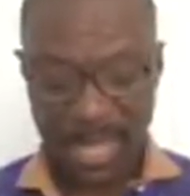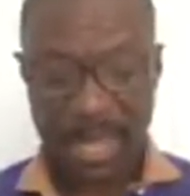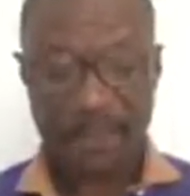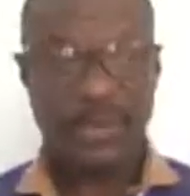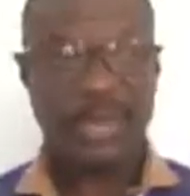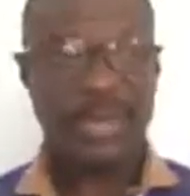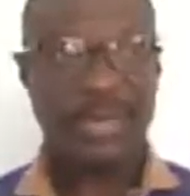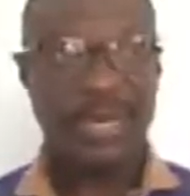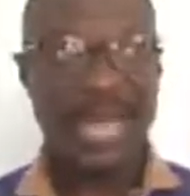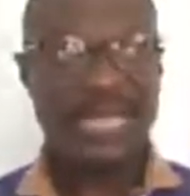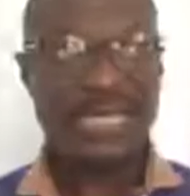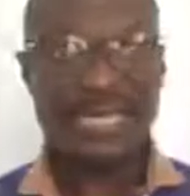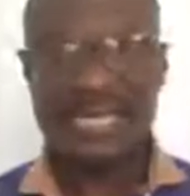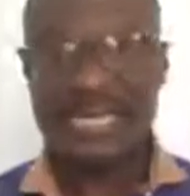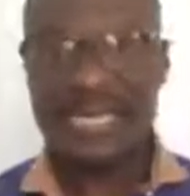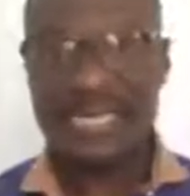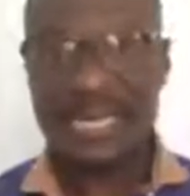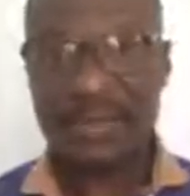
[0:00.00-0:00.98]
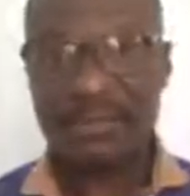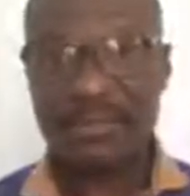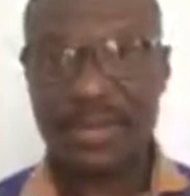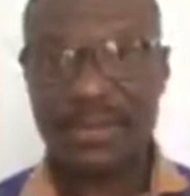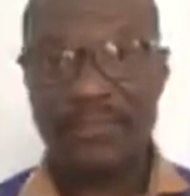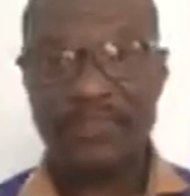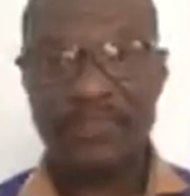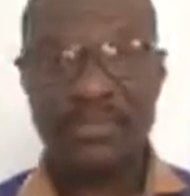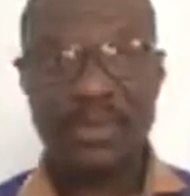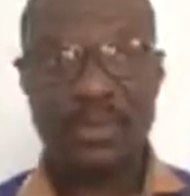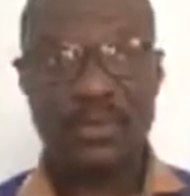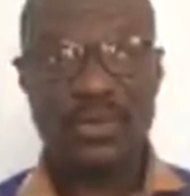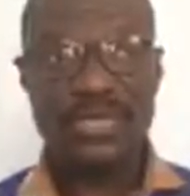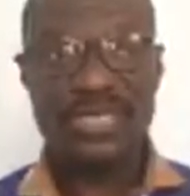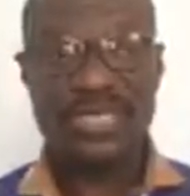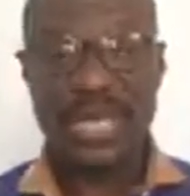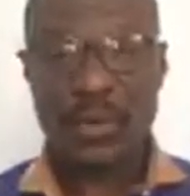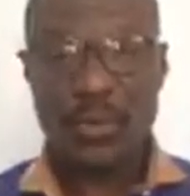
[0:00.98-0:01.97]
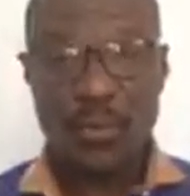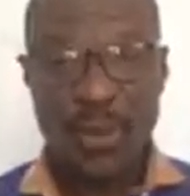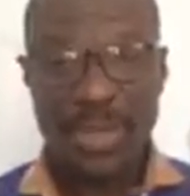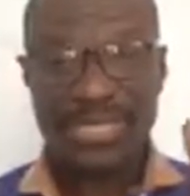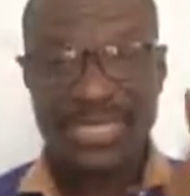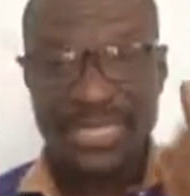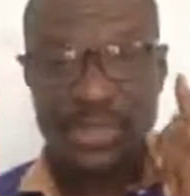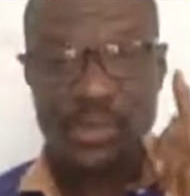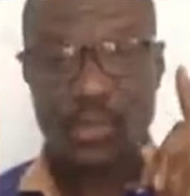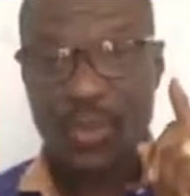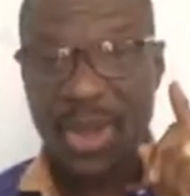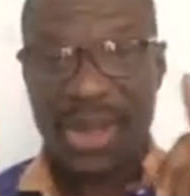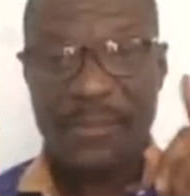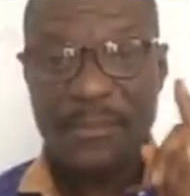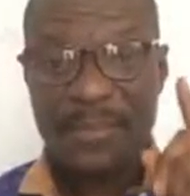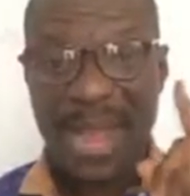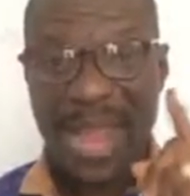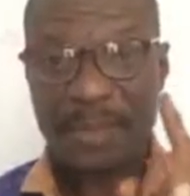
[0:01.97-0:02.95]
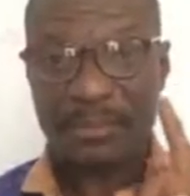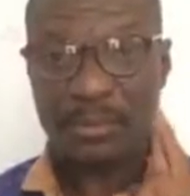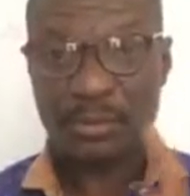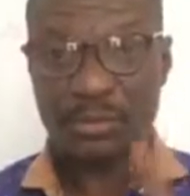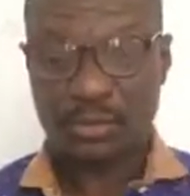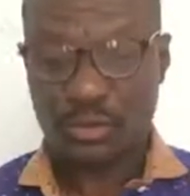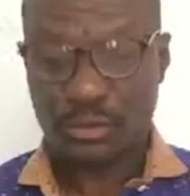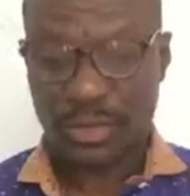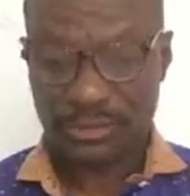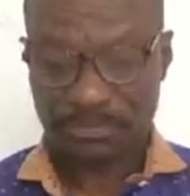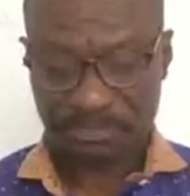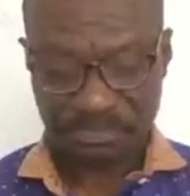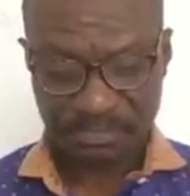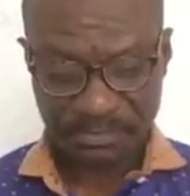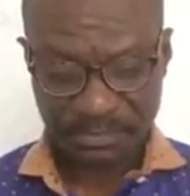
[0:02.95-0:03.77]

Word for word: I mean, last December, we sent one, just one Bible to uh,